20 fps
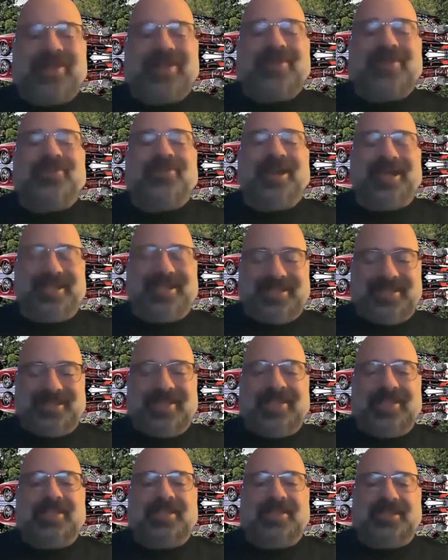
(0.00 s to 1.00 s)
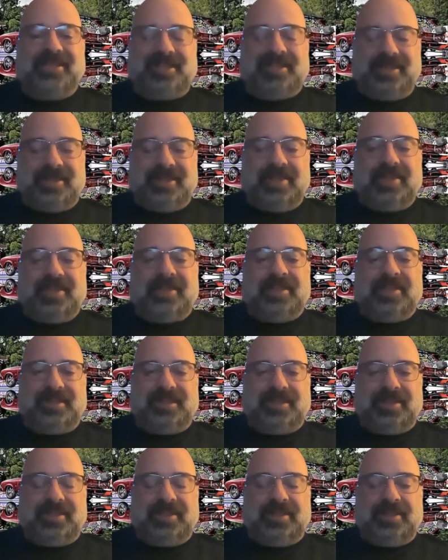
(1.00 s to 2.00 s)
the thing I took upon
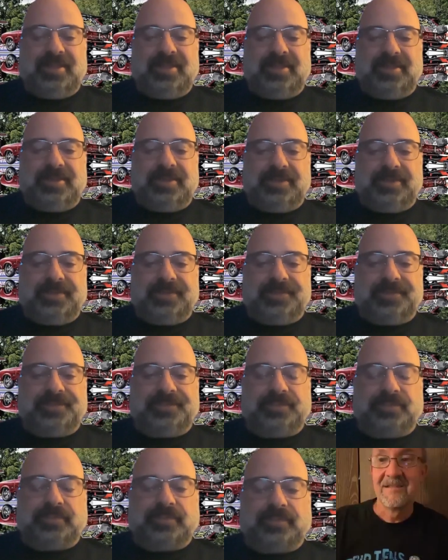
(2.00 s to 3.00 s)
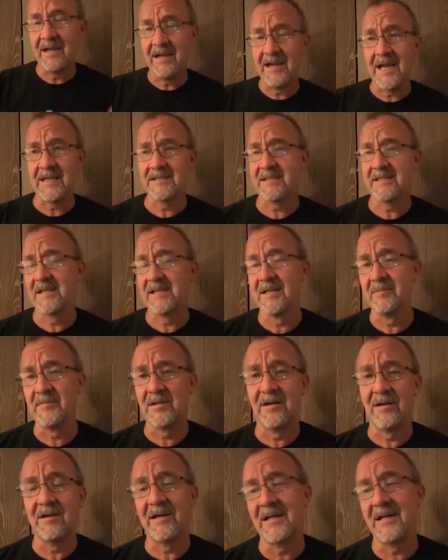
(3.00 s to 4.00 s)
myself. And I'll ask him,
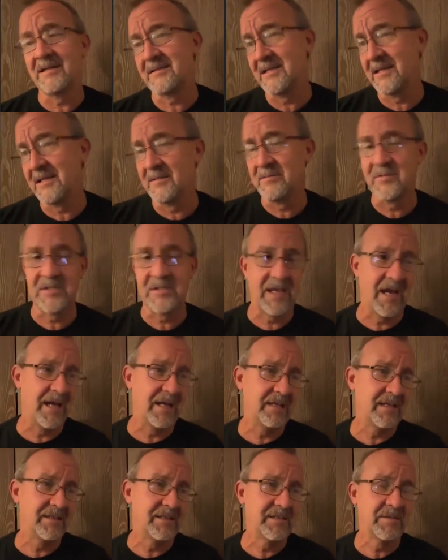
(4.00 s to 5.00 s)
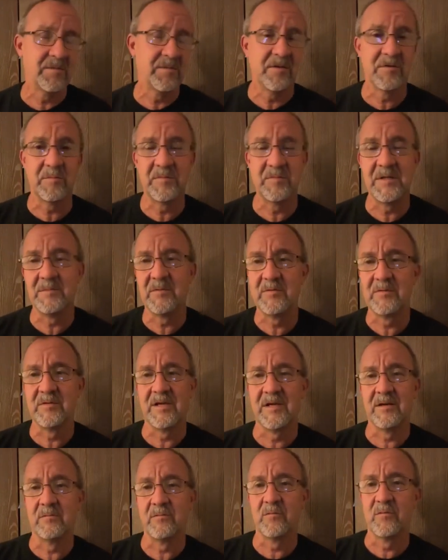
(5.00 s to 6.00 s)
Scotty, some other people
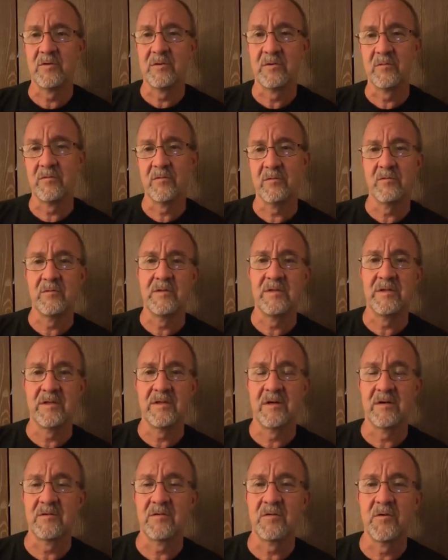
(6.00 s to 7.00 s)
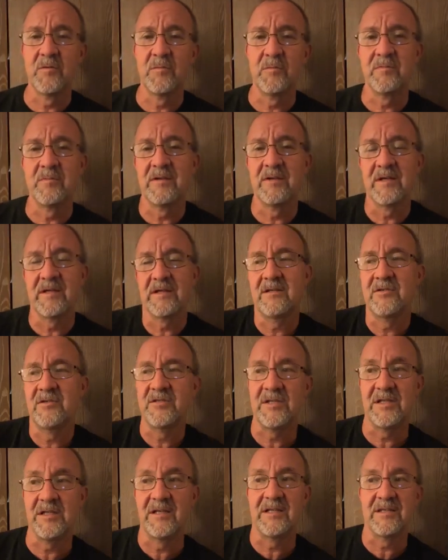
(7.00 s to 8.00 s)
that were within our group, like, you
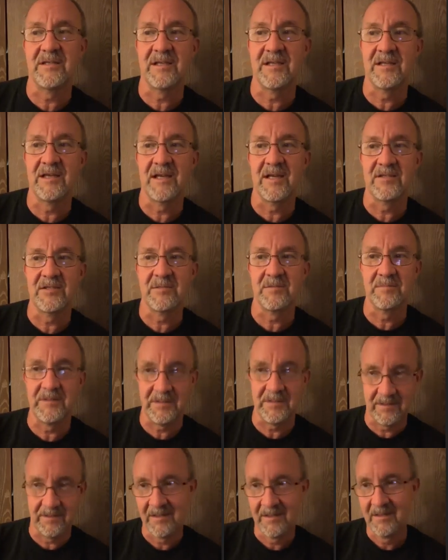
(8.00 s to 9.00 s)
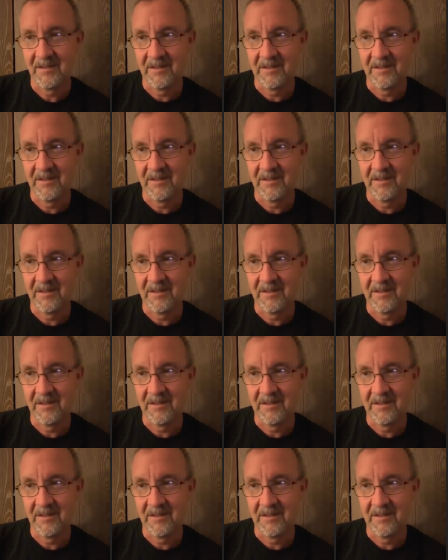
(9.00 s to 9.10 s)
see anything I should be,